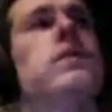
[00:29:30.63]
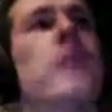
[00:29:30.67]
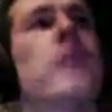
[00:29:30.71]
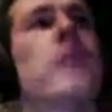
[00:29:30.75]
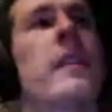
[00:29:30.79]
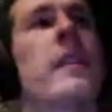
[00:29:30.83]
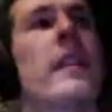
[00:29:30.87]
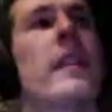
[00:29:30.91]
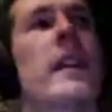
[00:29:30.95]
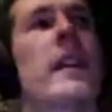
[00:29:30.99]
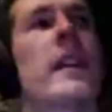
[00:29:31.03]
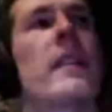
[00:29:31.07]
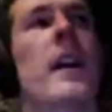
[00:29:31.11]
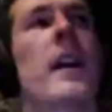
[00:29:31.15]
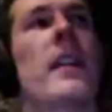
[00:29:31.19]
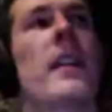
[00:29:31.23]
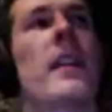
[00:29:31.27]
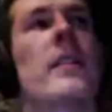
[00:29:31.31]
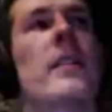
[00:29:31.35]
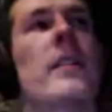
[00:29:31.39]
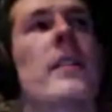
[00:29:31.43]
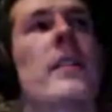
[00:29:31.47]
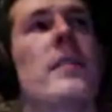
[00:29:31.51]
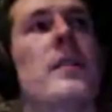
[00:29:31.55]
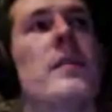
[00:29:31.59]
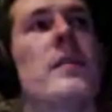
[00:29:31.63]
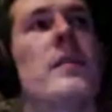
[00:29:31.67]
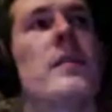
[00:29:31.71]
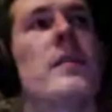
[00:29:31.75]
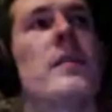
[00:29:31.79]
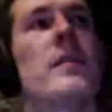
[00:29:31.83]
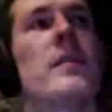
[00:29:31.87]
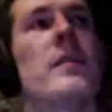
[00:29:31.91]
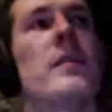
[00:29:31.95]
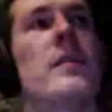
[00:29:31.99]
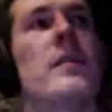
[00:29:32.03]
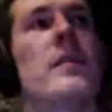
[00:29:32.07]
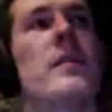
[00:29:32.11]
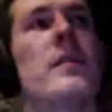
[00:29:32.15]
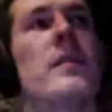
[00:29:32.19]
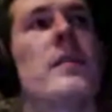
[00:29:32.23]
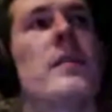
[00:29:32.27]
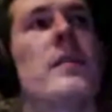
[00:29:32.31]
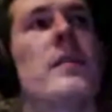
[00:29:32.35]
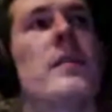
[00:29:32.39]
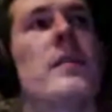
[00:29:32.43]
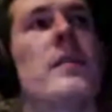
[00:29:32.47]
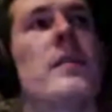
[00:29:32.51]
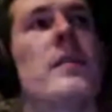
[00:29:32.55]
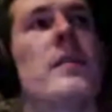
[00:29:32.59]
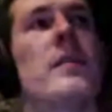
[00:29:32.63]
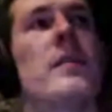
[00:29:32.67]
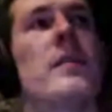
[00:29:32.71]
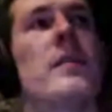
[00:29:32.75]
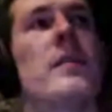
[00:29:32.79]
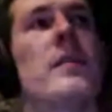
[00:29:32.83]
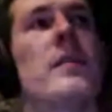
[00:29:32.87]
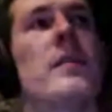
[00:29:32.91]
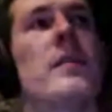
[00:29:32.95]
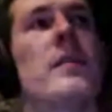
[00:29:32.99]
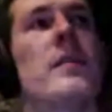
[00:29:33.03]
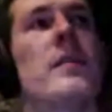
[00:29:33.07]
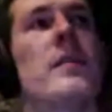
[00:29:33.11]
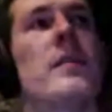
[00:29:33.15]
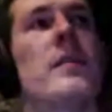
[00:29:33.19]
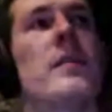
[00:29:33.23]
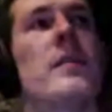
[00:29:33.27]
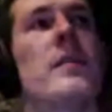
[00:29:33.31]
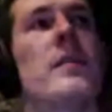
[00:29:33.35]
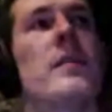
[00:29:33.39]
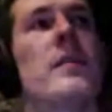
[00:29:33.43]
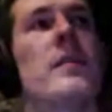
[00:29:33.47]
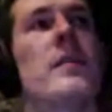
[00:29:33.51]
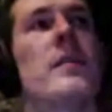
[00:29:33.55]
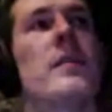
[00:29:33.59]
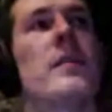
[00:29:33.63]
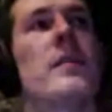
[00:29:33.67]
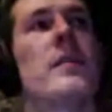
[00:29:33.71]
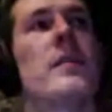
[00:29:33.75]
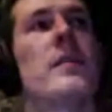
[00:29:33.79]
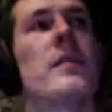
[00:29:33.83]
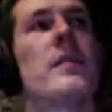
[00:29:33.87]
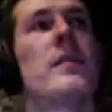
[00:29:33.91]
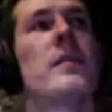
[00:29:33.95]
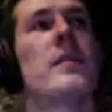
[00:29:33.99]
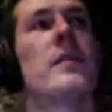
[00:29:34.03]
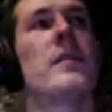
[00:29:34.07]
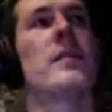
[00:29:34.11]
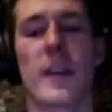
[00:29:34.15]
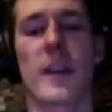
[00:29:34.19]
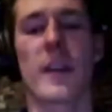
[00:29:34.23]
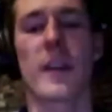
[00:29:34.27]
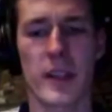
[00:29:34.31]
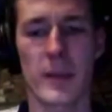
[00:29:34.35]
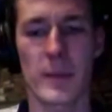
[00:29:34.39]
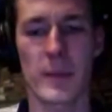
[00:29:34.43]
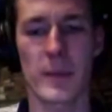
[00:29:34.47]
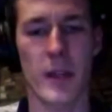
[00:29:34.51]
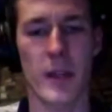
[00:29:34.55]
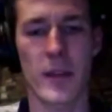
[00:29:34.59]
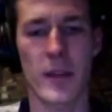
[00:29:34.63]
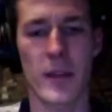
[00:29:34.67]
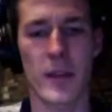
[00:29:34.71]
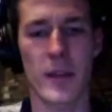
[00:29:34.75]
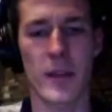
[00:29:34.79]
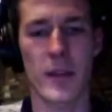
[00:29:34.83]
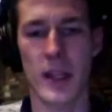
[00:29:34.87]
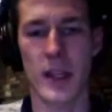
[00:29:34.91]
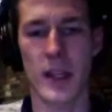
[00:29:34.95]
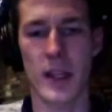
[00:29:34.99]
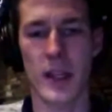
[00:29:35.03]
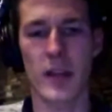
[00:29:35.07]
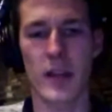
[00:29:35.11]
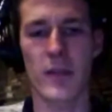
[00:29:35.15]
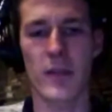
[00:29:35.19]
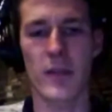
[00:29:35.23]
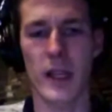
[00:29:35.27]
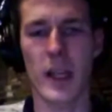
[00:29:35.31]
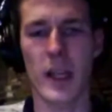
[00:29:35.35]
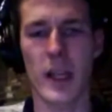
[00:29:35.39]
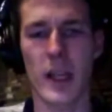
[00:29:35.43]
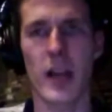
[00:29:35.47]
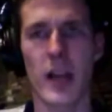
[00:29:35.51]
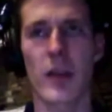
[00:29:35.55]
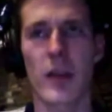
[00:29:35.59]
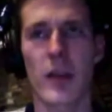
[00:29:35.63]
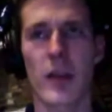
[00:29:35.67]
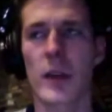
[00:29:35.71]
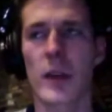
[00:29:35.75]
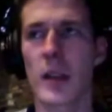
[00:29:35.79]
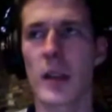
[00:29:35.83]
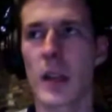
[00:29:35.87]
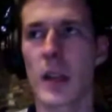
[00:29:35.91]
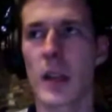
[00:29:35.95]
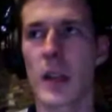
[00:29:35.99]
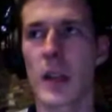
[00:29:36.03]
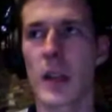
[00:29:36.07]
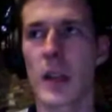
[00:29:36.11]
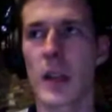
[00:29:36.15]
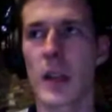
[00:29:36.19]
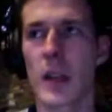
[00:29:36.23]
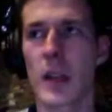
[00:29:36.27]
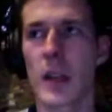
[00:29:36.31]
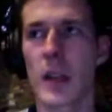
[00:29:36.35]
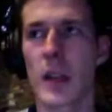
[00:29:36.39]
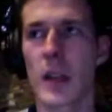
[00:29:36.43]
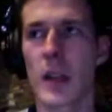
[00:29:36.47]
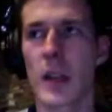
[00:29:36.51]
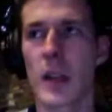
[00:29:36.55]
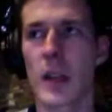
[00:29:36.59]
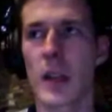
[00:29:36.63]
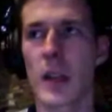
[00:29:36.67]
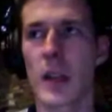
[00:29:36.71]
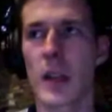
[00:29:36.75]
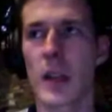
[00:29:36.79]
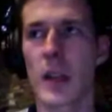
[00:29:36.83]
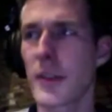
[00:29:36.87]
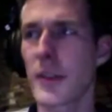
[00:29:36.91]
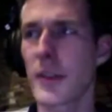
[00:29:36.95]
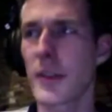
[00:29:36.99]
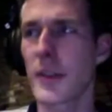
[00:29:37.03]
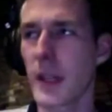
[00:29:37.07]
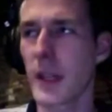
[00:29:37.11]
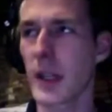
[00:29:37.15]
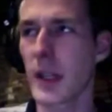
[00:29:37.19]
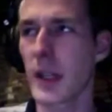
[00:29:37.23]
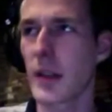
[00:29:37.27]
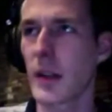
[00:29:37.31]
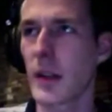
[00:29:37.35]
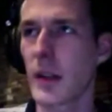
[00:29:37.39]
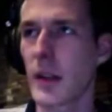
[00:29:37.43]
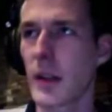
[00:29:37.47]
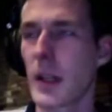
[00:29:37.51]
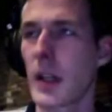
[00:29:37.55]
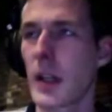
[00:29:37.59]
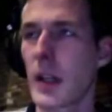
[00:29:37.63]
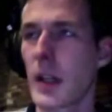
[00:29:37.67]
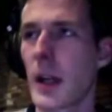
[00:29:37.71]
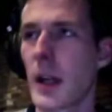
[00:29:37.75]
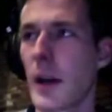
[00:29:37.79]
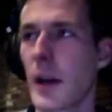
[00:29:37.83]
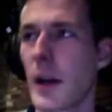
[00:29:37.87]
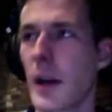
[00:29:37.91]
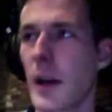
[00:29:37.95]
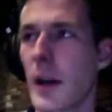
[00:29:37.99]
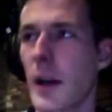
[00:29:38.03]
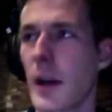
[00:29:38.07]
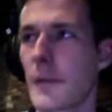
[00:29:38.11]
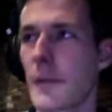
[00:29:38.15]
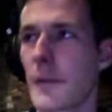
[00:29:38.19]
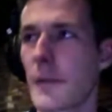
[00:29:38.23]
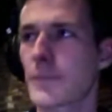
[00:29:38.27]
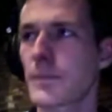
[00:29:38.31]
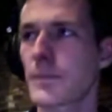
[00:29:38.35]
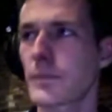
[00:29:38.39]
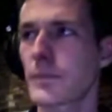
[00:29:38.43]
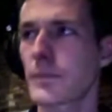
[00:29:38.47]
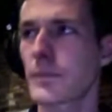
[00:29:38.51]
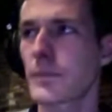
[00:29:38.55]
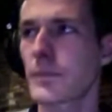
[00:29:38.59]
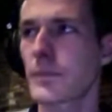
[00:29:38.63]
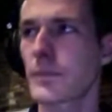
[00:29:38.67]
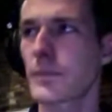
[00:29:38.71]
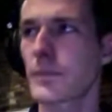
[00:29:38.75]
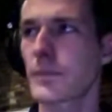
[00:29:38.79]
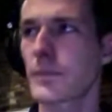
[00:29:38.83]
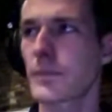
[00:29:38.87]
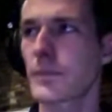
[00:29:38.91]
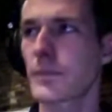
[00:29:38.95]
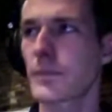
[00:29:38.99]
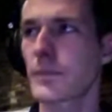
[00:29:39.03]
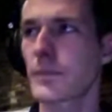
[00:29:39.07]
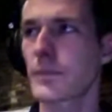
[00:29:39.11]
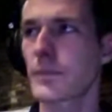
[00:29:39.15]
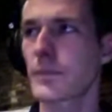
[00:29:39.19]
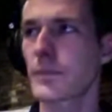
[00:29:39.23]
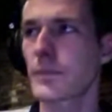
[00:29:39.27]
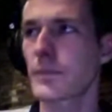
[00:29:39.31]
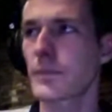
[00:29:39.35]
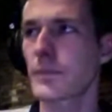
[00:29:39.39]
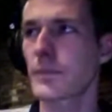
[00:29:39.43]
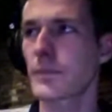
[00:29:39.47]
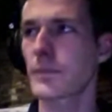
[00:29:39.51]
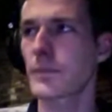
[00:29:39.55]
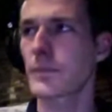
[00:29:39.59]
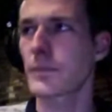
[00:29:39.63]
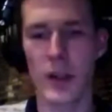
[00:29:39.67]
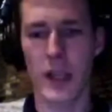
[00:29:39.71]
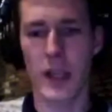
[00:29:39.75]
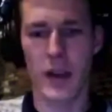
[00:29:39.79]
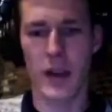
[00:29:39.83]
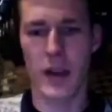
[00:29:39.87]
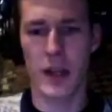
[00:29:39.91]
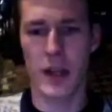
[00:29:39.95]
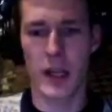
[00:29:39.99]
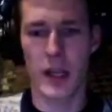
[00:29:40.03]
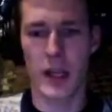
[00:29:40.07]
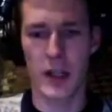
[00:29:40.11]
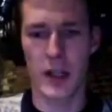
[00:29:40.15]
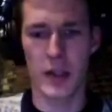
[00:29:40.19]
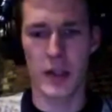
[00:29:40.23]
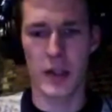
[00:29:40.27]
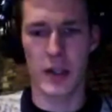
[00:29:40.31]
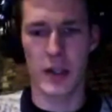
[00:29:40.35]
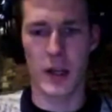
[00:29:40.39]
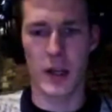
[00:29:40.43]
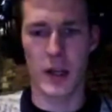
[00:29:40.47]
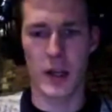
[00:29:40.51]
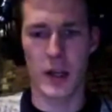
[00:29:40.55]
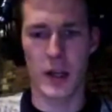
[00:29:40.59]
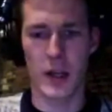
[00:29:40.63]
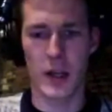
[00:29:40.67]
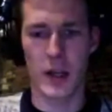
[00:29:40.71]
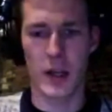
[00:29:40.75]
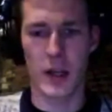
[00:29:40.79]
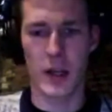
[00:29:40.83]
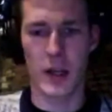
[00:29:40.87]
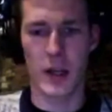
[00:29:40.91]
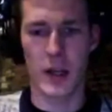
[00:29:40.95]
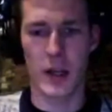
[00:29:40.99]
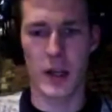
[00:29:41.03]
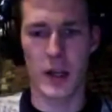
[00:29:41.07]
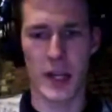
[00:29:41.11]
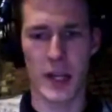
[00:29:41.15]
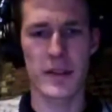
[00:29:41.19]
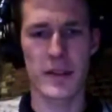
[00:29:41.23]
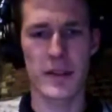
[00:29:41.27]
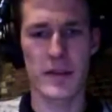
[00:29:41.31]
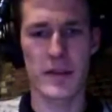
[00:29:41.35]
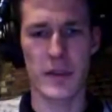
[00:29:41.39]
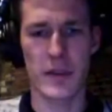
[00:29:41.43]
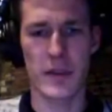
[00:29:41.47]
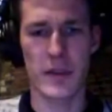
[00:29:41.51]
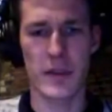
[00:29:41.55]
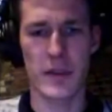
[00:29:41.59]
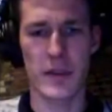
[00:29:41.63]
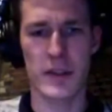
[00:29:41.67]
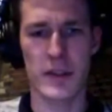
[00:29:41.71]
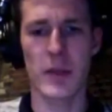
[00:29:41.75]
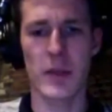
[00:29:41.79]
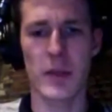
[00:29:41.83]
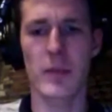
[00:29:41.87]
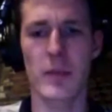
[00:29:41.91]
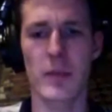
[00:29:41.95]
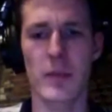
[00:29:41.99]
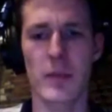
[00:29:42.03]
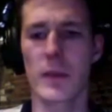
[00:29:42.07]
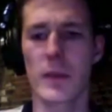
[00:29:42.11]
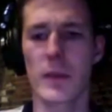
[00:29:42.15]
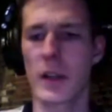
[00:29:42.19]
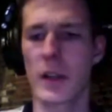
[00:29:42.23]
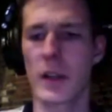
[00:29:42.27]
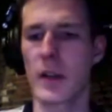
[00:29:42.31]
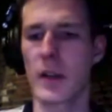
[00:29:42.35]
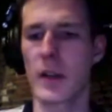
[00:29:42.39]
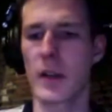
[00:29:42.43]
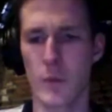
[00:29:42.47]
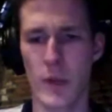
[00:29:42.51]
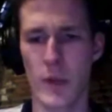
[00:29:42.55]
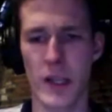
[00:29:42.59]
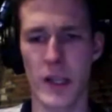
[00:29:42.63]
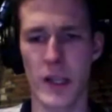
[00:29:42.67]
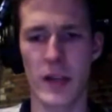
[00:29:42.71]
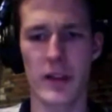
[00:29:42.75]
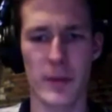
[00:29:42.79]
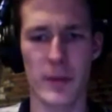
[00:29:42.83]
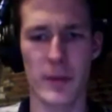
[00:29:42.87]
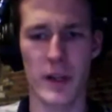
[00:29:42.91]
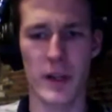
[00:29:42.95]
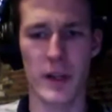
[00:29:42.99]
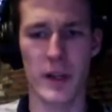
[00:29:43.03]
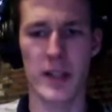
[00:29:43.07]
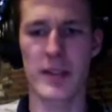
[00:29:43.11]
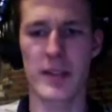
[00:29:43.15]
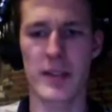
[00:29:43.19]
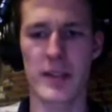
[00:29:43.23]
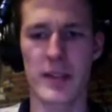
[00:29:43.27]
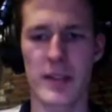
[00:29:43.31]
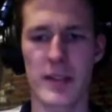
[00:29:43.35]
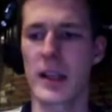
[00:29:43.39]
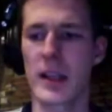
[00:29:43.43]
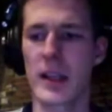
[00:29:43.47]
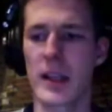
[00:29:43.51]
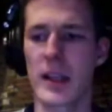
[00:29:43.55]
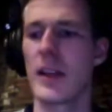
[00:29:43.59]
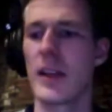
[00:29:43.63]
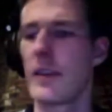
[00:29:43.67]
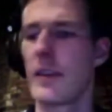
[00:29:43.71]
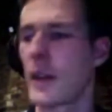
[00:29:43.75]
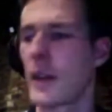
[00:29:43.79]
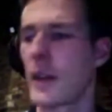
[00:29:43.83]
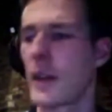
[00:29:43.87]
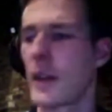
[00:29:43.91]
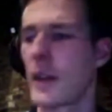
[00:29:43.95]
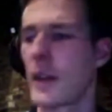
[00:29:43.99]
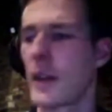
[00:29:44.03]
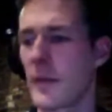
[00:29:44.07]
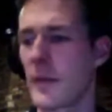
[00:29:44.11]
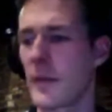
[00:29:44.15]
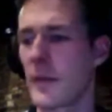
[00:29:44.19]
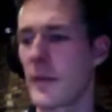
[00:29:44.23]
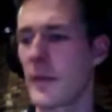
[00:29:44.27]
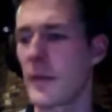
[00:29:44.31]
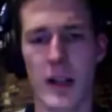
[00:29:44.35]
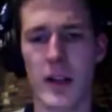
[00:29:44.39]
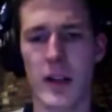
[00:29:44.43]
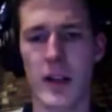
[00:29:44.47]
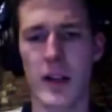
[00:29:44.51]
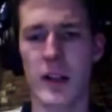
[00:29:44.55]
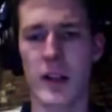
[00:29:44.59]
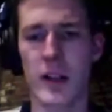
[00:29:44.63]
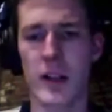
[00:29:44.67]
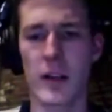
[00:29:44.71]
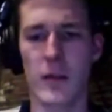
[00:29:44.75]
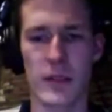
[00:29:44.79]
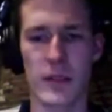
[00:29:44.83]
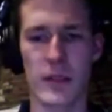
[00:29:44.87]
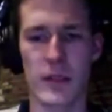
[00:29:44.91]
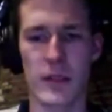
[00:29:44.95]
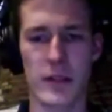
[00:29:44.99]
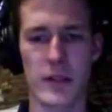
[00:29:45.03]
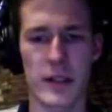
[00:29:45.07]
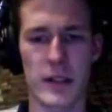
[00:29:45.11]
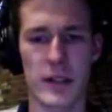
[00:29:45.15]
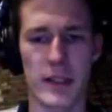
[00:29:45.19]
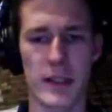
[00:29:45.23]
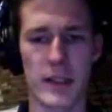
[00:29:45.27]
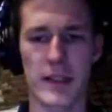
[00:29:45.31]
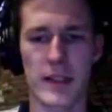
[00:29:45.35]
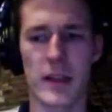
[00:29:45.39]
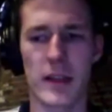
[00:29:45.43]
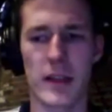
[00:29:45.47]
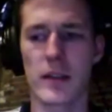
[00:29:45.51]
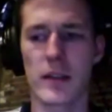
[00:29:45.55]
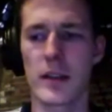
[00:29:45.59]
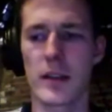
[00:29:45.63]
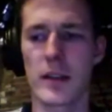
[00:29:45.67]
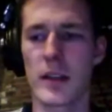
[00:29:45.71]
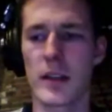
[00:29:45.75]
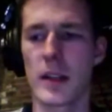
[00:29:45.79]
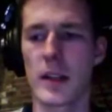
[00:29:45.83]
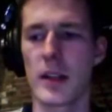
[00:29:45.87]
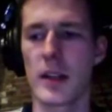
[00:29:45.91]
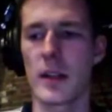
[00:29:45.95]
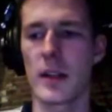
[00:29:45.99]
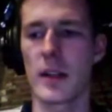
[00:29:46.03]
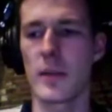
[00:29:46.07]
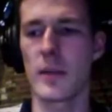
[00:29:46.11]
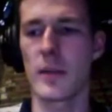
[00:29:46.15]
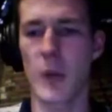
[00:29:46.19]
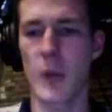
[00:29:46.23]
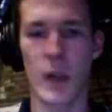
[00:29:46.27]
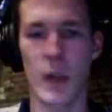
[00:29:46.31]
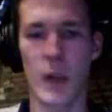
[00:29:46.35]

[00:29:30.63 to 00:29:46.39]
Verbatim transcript: I think that those are, those are, some good ones. Obviously, there's others that I'm not thinking of right now, but uh, I also think um, being clear in your objectives for the startup. You know, weekly sprints, you got to be very clear of what you need to get done.